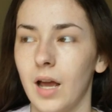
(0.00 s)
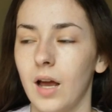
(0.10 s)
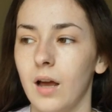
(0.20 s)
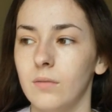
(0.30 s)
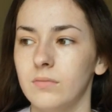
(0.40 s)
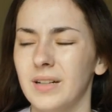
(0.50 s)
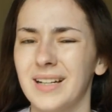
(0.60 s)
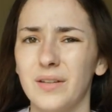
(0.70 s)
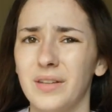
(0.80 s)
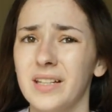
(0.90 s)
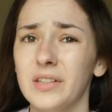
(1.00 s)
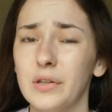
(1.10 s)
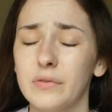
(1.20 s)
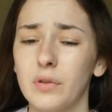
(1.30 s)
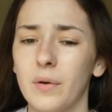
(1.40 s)
I don't think it's
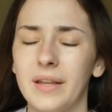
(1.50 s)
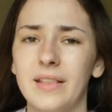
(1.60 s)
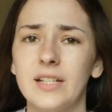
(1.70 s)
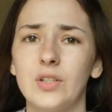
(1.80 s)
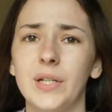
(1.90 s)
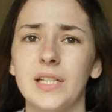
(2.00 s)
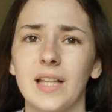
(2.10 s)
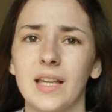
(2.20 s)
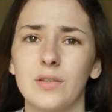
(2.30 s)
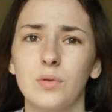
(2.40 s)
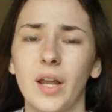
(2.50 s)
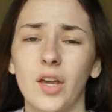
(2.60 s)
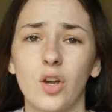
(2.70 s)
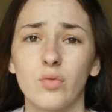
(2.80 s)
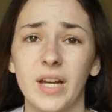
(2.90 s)
useful though. I literally, it's like, it's called
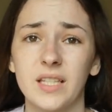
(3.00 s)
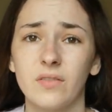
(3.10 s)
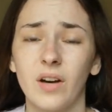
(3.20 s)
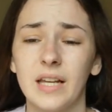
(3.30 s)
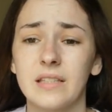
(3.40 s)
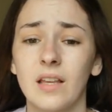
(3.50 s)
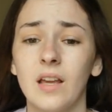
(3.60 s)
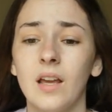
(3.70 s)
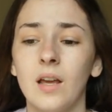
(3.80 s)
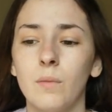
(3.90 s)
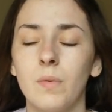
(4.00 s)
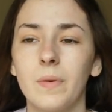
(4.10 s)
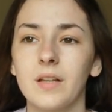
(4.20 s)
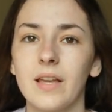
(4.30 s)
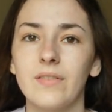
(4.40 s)
like careers advice. But
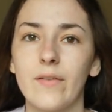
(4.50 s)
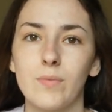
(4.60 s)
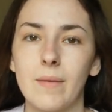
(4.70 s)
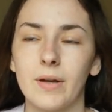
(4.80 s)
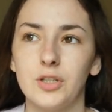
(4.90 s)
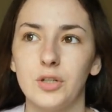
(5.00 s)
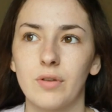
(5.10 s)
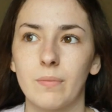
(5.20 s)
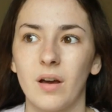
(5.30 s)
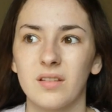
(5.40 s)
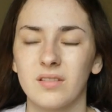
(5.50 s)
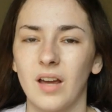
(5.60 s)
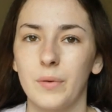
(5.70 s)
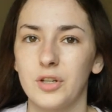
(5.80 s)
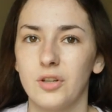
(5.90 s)
because I've never met my tutor in person,
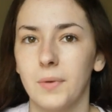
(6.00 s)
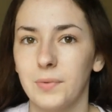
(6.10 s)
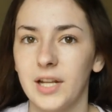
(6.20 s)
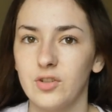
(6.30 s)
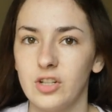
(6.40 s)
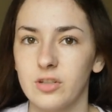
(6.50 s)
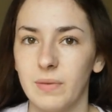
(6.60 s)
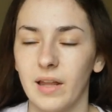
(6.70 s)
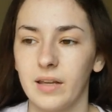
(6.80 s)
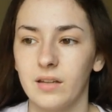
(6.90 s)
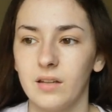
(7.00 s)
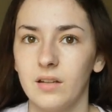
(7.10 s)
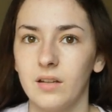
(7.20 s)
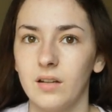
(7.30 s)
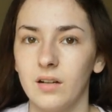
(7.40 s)
I would assume it would literally just be like,
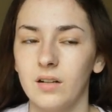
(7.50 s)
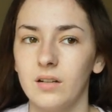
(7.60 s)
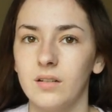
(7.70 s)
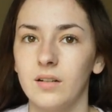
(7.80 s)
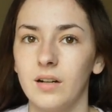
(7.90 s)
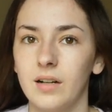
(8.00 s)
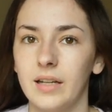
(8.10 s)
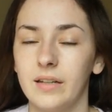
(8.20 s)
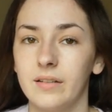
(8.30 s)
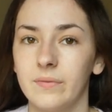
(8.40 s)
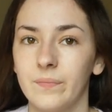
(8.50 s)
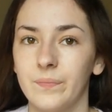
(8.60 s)
oh, hi.